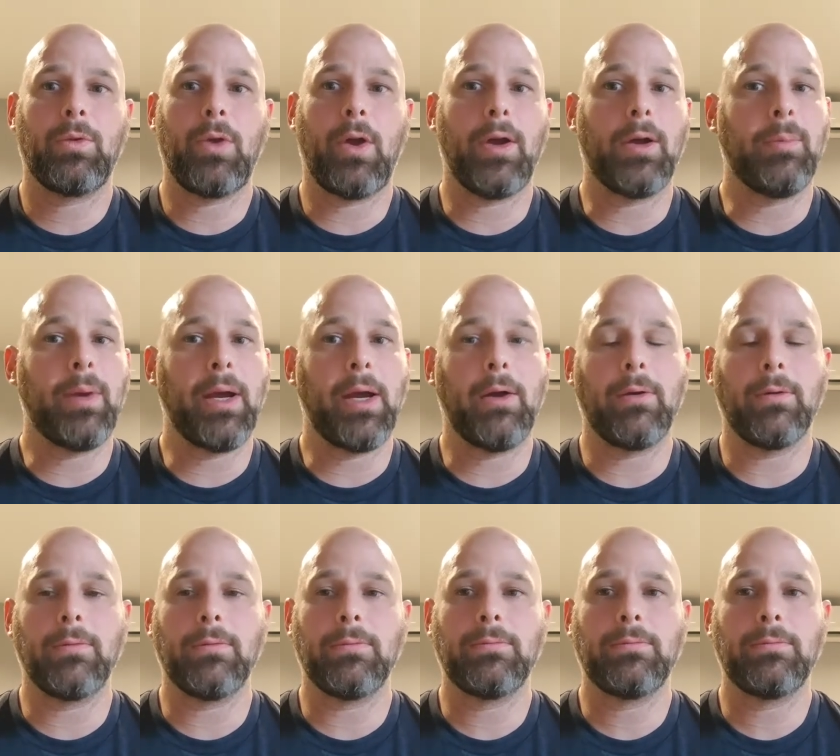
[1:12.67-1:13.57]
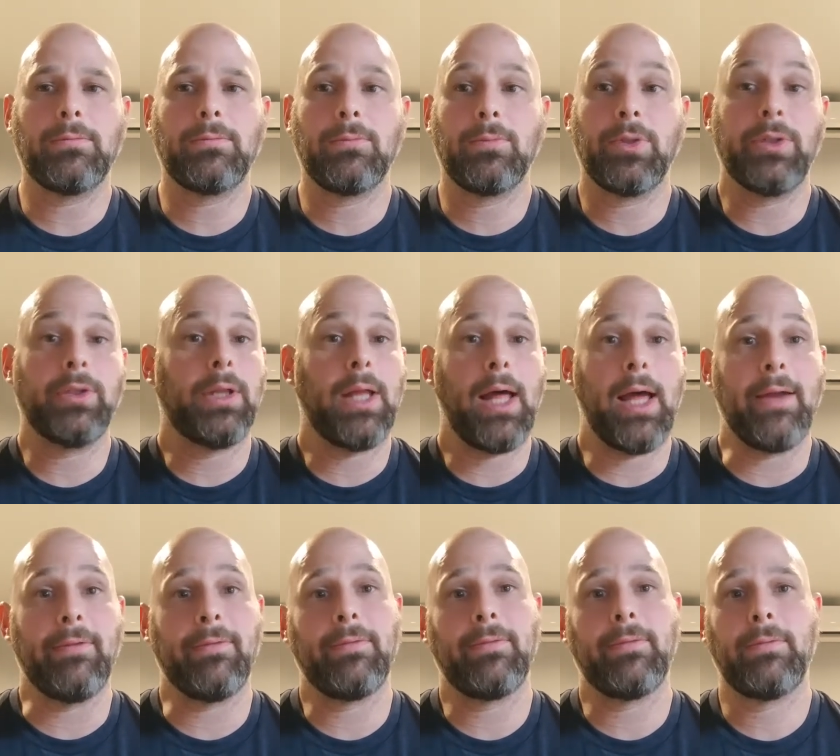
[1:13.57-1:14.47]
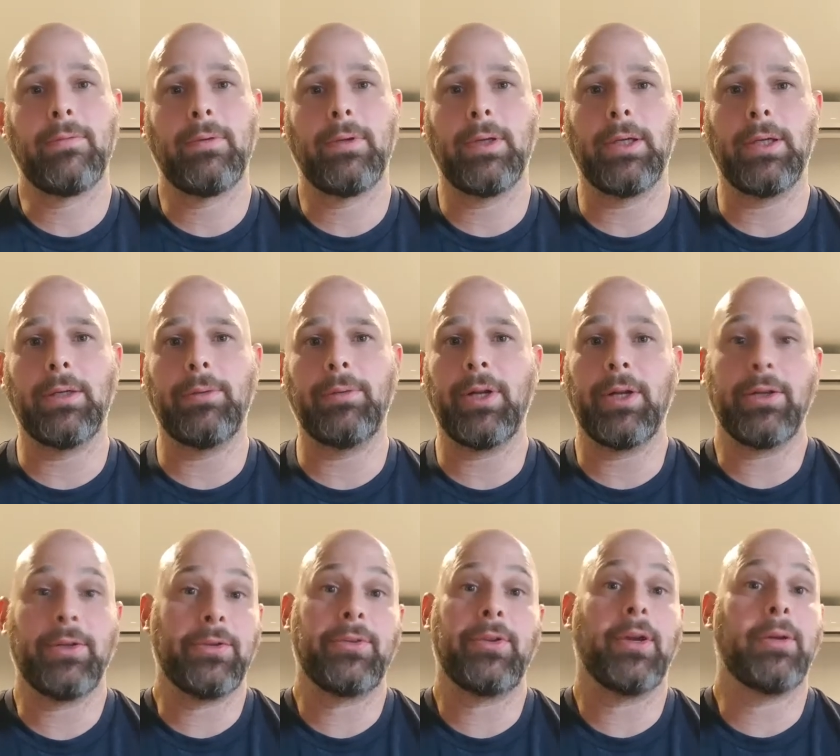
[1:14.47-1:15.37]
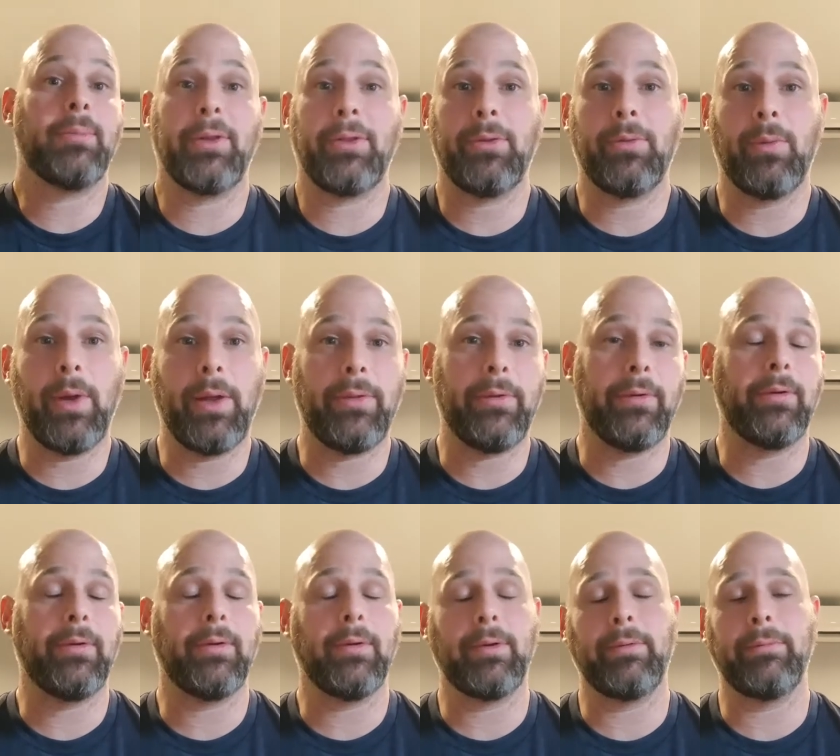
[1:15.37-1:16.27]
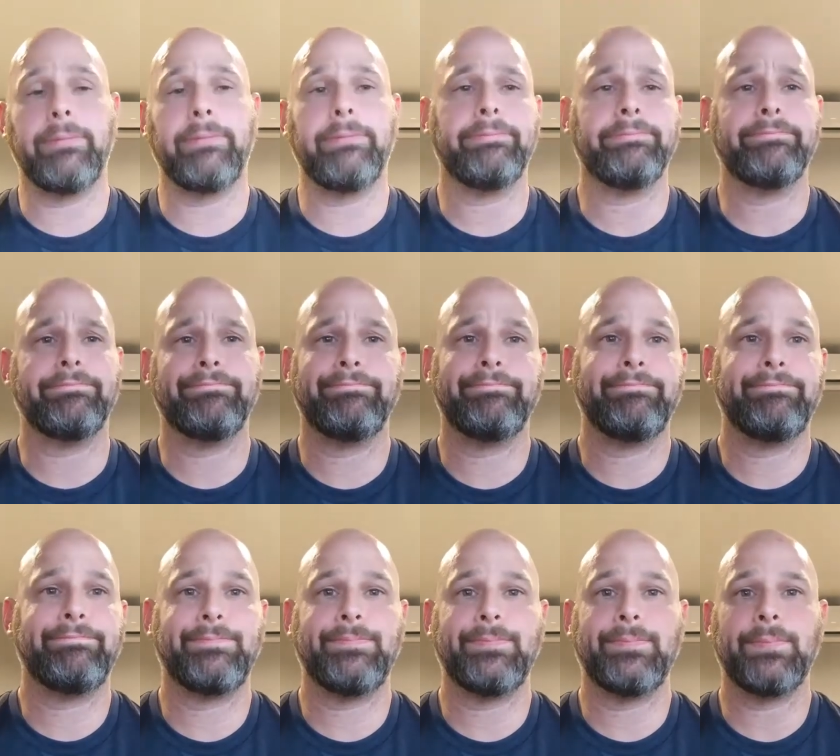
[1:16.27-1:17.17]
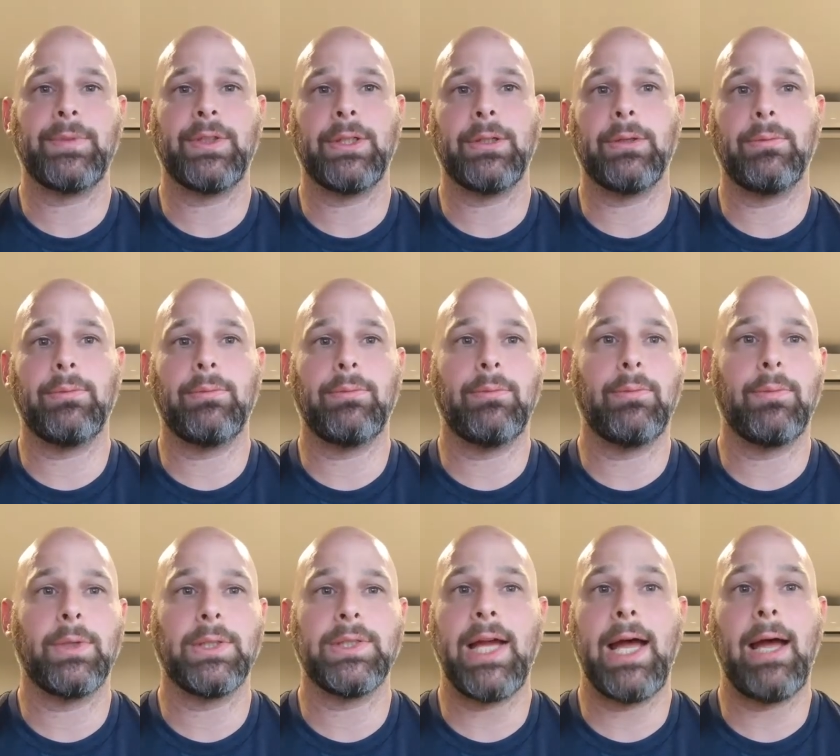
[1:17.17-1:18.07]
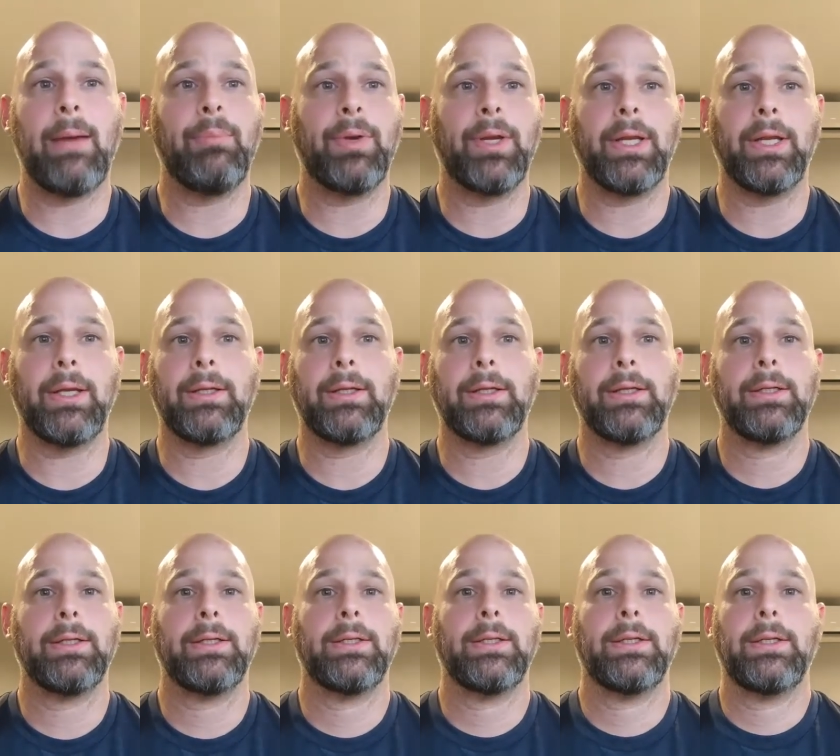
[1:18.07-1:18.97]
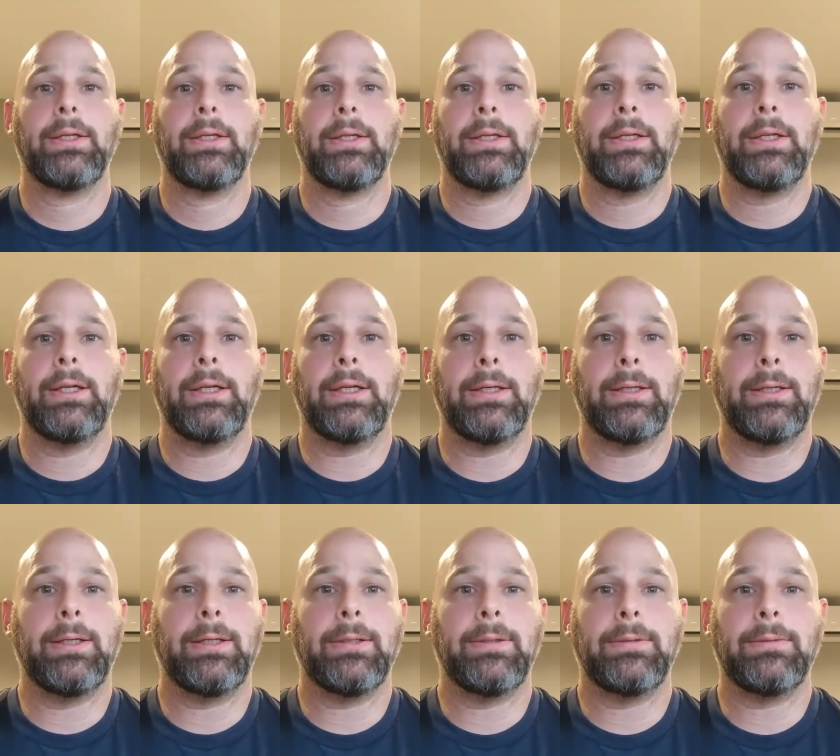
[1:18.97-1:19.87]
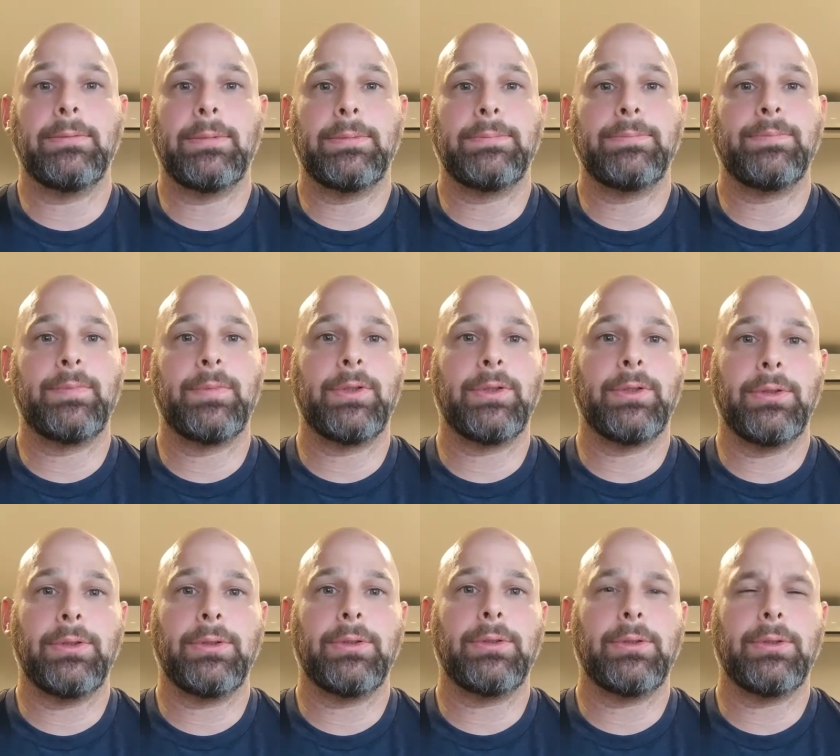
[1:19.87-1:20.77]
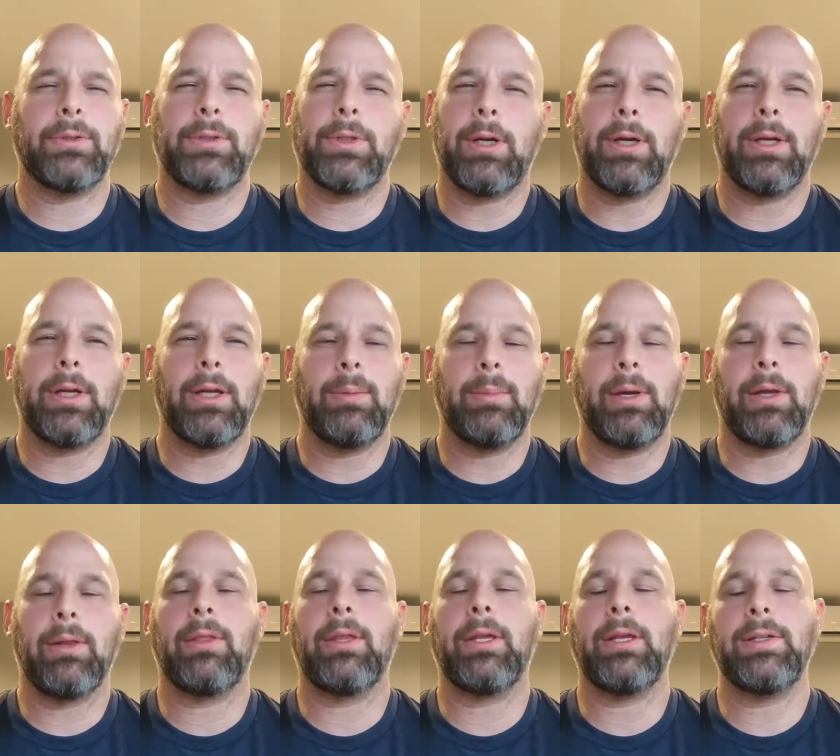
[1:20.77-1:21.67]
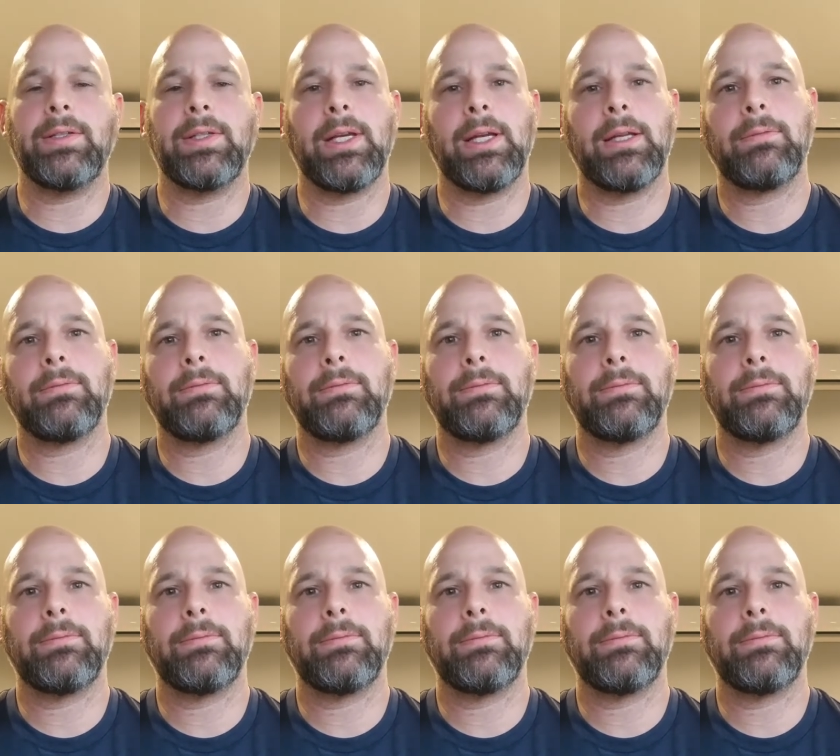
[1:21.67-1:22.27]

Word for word: talk about real life. Uh, you're not just talking about the weather and you know what's happening. Uh, you're, you're talking about things that